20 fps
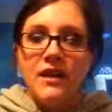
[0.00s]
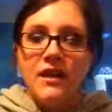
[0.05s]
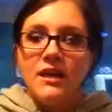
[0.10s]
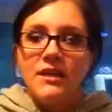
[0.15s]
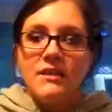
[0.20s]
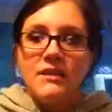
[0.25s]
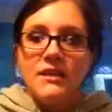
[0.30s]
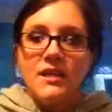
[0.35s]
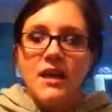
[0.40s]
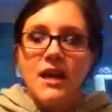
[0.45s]

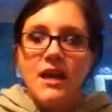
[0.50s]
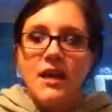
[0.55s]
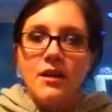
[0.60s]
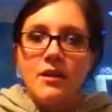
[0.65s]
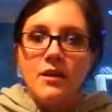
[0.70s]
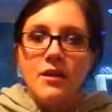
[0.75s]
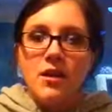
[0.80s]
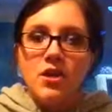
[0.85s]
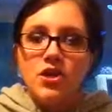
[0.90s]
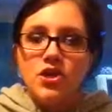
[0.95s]
It's like
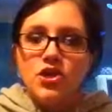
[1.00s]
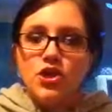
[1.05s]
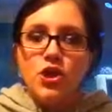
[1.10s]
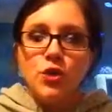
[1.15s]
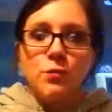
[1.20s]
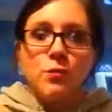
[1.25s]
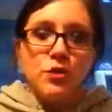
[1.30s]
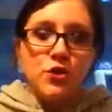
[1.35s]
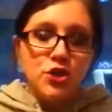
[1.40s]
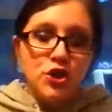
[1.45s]

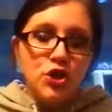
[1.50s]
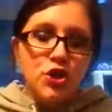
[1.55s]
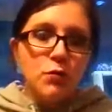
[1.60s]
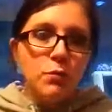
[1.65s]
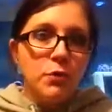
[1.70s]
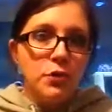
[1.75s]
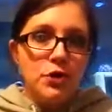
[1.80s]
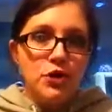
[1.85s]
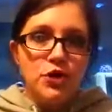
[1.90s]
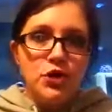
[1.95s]
super,
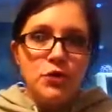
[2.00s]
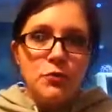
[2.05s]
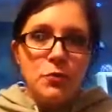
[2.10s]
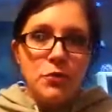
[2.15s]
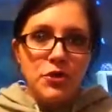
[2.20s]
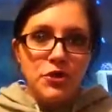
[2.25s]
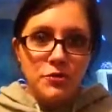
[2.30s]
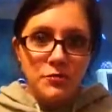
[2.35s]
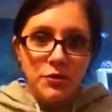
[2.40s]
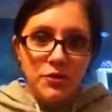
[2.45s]
super,
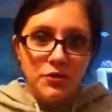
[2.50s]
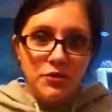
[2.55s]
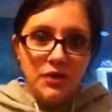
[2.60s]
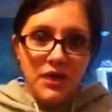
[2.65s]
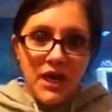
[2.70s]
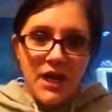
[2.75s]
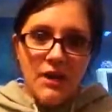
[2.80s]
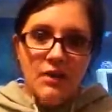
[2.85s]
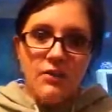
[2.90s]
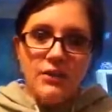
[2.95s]
super smooth
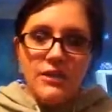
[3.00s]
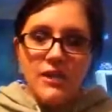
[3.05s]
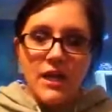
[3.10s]
now.